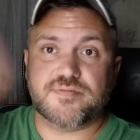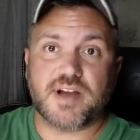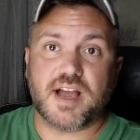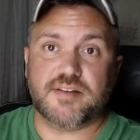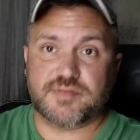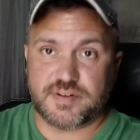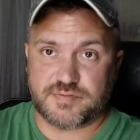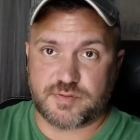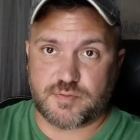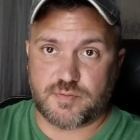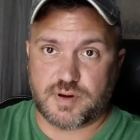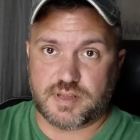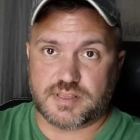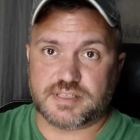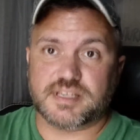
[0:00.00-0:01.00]
5
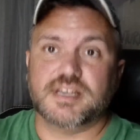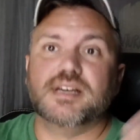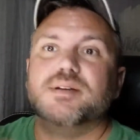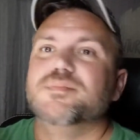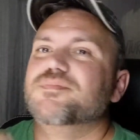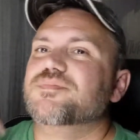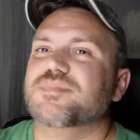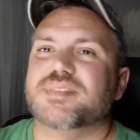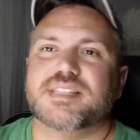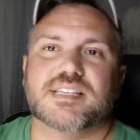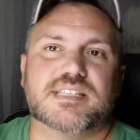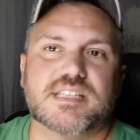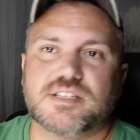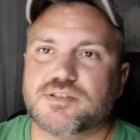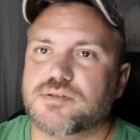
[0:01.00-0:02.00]
different ones.
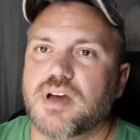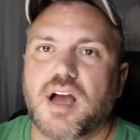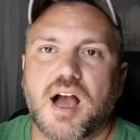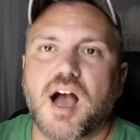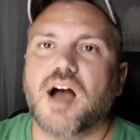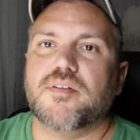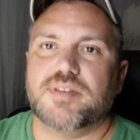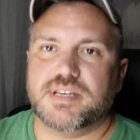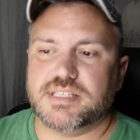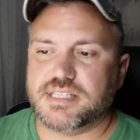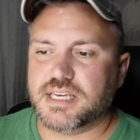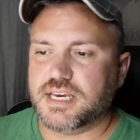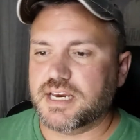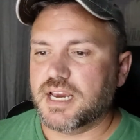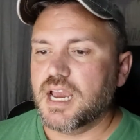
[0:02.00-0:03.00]
This is
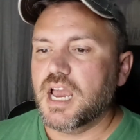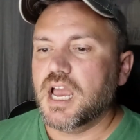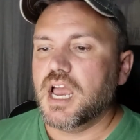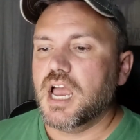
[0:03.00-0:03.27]
obviously.